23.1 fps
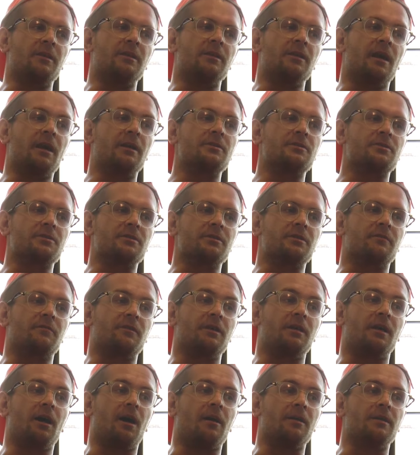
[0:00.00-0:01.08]
mean, Nyjah, if
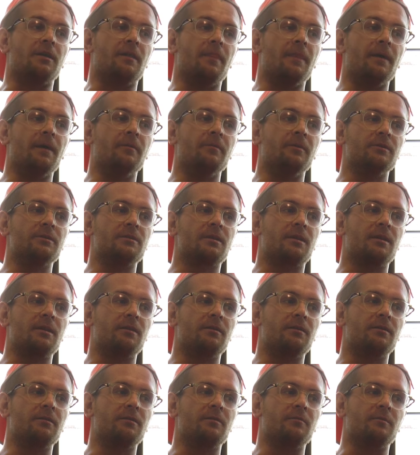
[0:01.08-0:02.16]
he got in them and
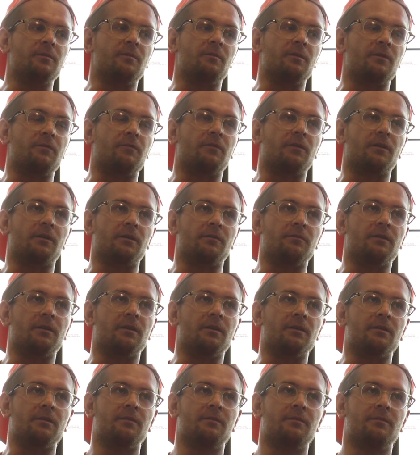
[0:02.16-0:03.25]
skated in them, it'd be fucking
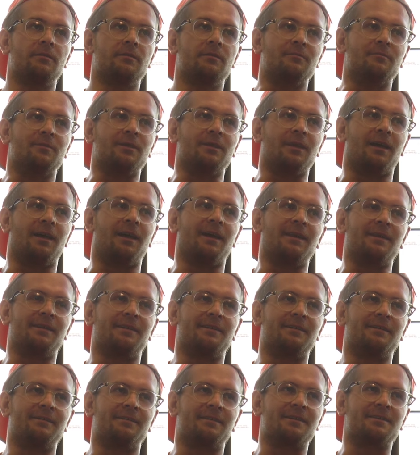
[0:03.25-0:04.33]
rad. But like,
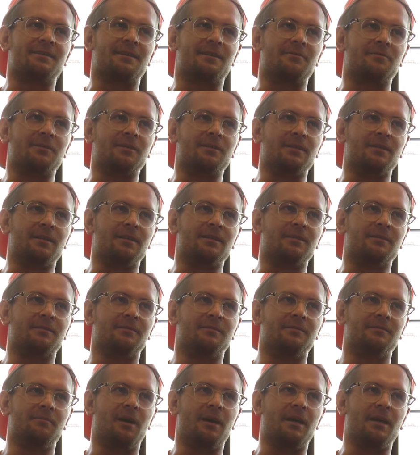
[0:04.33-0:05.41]
that's not really like
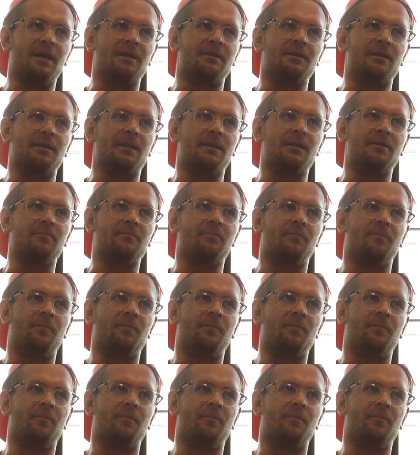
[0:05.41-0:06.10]
my end game.